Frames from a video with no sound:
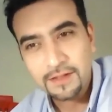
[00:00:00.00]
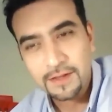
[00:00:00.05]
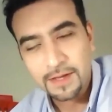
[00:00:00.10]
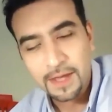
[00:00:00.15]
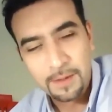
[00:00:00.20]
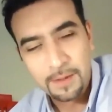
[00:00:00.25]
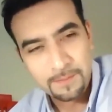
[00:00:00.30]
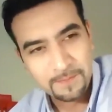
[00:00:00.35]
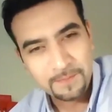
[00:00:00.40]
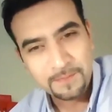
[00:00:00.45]

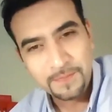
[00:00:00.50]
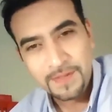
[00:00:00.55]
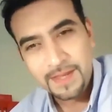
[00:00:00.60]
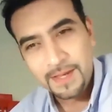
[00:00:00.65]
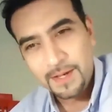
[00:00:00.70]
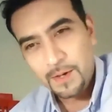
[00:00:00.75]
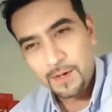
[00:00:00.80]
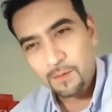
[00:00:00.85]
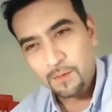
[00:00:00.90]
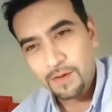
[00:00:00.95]
game,
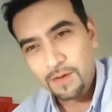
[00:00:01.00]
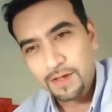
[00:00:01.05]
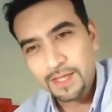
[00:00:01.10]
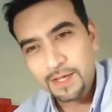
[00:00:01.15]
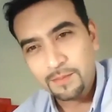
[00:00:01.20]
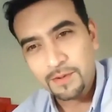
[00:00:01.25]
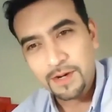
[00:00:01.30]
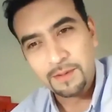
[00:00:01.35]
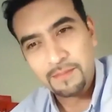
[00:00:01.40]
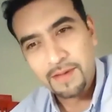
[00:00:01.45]
when
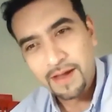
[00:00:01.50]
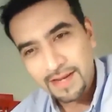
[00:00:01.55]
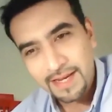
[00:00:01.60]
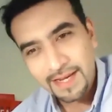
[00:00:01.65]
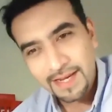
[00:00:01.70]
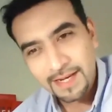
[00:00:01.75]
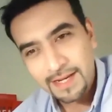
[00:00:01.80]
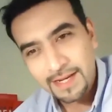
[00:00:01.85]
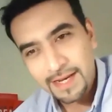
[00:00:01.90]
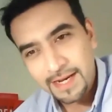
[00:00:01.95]
they bring
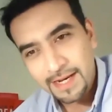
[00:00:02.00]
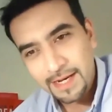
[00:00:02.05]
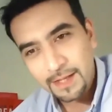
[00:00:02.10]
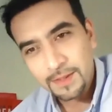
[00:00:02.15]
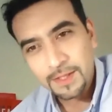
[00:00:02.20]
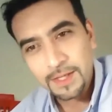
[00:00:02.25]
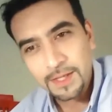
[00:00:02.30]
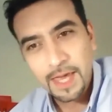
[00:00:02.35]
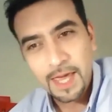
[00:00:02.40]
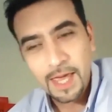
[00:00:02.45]
money
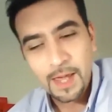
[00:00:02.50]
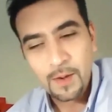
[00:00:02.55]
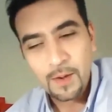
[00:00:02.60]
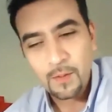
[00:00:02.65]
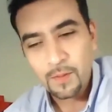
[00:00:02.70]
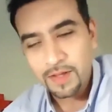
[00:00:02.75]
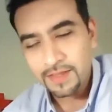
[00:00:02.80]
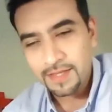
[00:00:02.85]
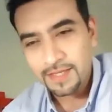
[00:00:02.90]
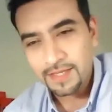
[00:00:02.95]
in the
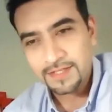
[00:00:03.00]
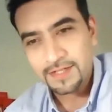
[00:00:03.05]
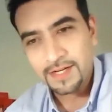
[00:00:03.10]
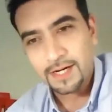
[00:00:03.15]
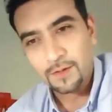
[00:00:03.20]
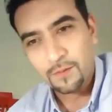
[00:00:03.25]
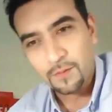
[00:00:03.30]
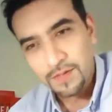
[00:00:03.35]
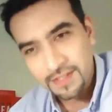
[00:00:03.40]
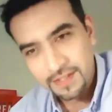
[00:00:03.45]
game, when they
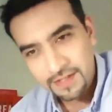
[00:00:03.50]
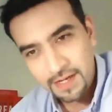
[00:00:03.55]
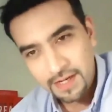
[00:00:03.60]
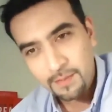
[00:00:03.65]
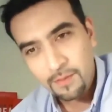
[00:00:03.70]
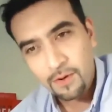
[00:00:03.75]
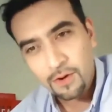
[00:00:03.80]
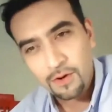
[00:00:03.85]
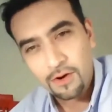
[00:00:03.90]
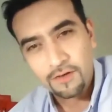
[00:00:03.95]
start
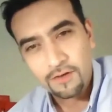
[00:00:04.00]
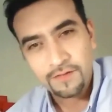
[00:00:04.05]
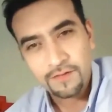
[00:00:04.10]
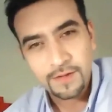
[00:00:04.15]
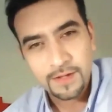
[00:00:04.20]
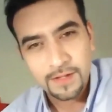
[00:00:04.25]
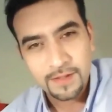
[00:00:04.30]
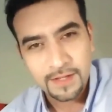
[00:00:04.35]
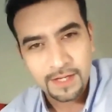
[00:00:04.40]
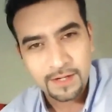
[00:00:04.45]
visiting more
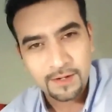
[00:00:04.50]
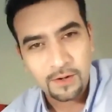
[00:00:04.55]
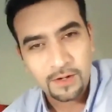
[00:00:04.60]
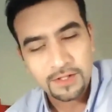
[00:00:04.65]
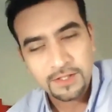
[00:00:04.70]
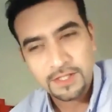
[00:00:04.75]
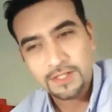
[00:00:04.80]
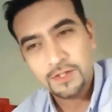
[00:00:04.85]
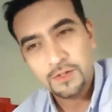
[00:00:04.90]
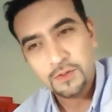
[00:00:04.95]
often. They're
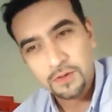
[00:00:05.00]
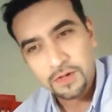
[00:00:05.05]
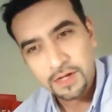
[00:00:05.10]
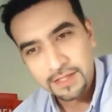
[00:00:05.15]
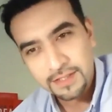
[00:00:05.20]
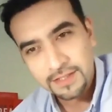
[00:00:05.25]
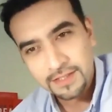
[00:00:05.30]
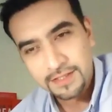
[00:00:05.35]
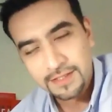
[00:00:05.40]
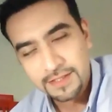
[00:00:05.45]
not just
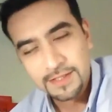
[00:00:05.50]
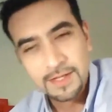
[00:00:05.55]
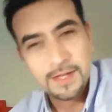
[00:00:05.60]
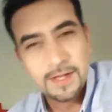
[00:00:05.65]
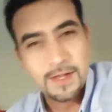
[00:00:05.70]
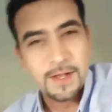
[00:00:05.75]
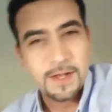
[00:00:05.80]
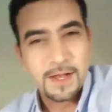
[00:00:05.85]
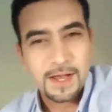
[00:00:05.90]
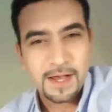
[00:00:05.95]
tourists.
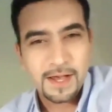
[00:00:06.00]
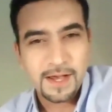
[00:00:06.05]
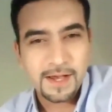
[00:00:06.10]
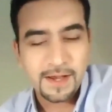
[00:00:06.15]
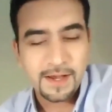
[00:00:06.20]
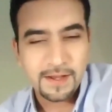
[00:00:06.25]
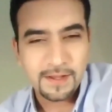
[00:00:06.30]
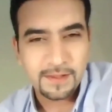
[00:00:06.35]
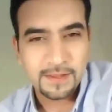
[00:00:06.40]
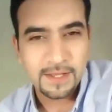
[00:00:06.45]

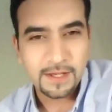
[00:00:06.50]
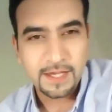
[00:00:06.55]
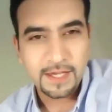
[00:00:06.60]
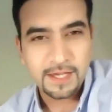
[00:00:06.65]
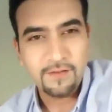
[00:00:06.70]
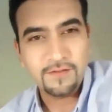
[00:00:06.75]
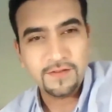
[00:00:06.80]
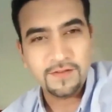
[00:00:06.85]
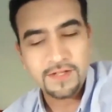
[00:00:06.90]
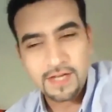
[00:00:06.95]
They
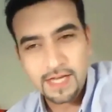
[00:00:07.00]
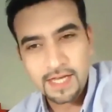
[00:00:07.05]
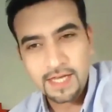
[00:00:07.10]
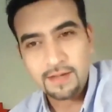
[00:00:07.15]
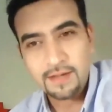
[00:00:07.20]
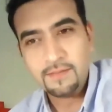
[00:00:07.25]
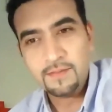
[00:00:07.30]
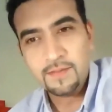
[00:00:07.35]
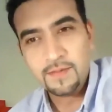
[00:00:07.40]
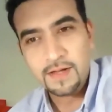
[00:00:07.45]
give
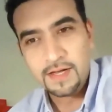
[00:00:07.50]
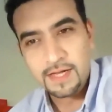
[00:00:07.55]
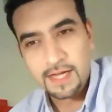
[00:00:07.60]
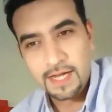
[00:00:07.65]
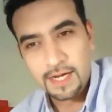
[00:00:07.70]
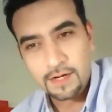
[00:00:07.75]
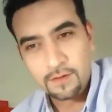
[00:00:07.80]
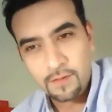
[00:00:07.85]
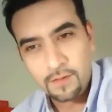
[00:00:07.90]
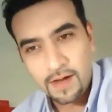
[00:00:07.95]
time,
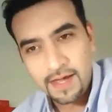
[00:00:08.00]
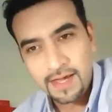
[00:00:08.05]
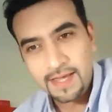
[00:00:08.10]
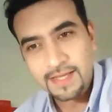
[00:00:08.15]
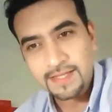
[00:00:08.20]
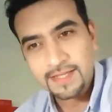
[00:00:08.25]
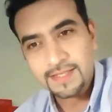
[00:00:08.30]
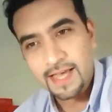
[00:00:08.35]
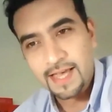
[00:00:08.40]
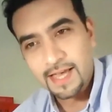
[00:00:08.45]

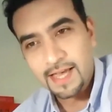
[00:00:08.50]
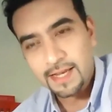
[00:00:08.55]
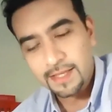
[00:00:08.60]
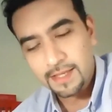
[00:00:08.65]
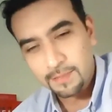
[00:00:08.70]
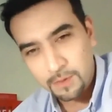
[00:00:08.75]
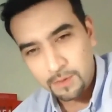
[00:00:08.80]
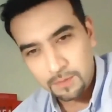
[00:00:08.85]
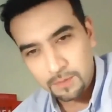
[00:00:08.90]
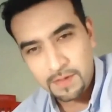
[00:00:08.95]
advice, and
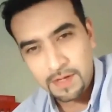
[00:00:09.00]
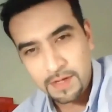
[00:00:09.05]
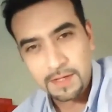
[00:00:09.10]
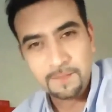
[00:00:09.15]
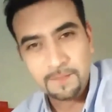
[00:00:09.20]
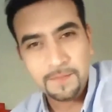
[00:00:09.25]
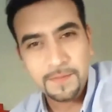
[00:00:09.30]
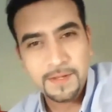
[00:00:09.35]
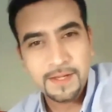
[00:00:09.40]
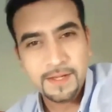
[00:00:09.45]
they put money.
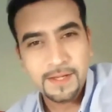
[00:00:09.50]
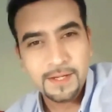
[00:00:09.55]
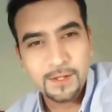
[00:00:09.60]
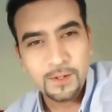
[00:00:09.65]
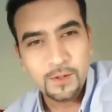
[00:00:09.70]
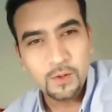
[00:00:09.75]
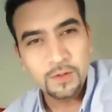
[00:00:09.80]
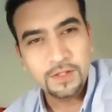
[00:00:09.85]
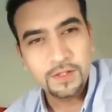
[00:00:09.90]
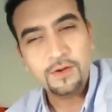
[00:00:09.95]

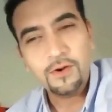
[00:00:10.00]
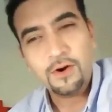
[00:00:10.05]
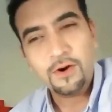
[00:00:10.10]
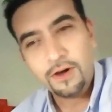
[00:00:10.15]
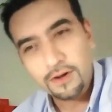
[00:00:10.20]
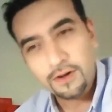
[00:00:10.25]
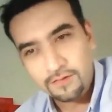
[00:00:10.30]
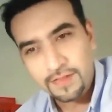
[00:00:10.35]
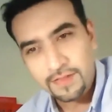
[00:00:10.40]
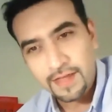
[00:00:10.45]
You did
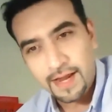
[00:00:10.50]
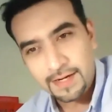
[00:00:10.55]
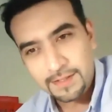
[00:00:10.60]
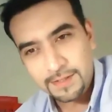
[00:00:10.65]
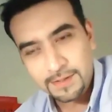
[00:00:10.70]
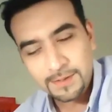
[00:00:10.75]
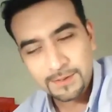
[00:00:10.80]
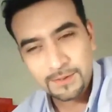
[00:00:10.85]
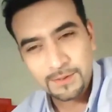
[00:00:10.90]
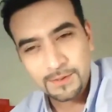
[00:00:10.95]
all of that.
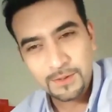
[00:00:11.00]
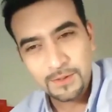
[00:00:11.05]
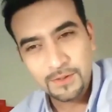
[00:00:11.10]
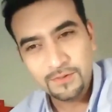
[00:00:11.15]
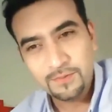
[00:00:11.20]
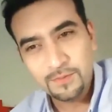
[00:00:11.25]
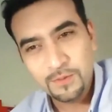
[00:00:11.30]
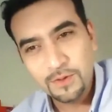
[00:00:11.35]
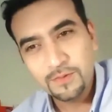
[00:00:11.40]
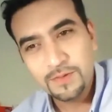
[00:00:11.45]
So
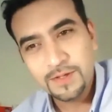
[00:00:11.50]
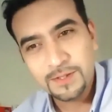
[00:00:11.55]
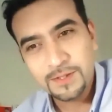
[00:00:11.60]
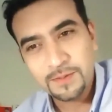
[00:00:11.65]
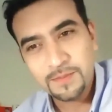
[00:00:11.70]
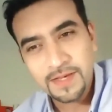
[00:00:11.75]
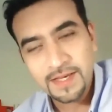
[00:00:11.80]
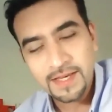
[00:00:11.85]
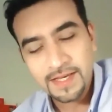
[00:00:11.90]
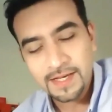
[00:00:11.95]
you've proven
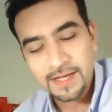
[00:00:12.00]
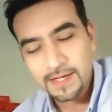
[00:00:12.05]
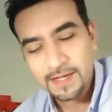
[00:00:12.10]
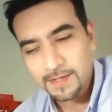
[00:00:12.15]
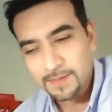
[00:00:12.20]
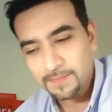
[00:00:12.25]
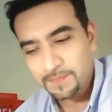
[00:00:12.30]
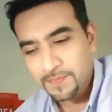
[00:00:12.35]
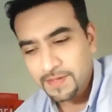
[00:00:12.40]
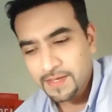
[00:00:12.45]
to be
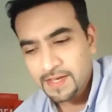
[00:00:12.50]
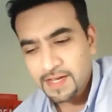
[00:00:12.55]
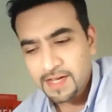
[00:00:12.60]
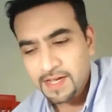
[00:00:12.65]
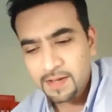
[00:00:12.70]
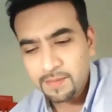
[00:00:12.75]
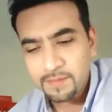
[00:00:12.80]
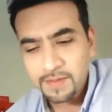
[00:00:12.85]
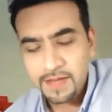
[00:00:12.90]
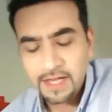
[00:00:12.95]
a
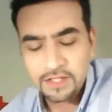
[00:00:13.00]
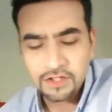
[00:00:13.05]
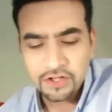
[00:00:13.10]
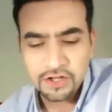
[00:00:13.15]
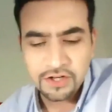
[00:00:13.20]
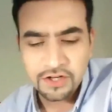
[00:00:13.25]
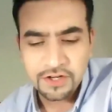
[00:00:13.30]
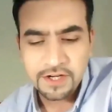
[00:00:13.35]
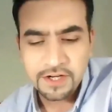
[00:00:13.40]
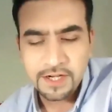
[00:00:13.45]

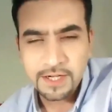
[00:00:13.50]
major